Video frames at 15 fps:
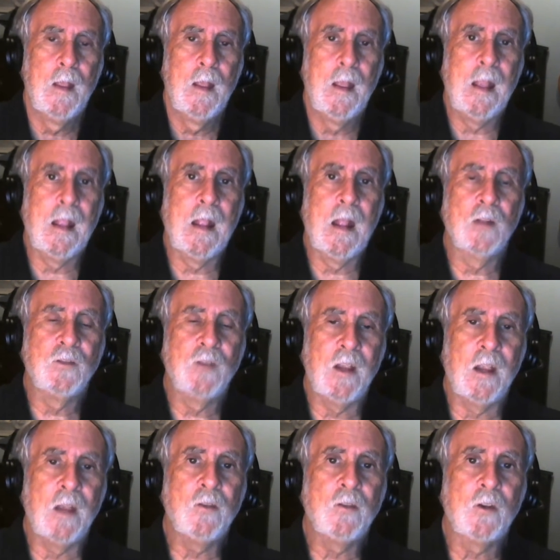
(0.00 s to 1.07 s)
it gets
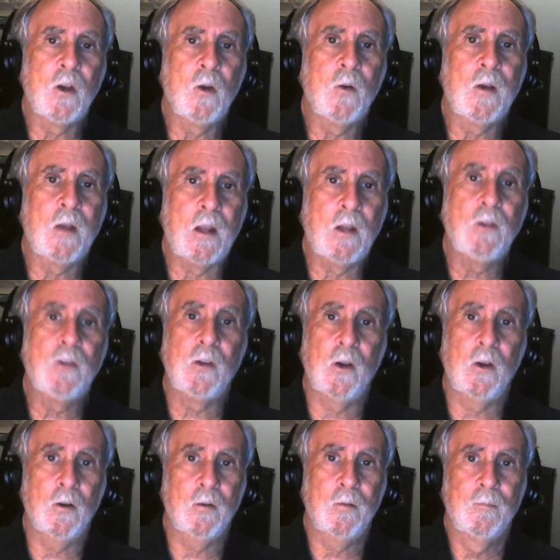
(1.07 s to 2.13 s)
easier and easier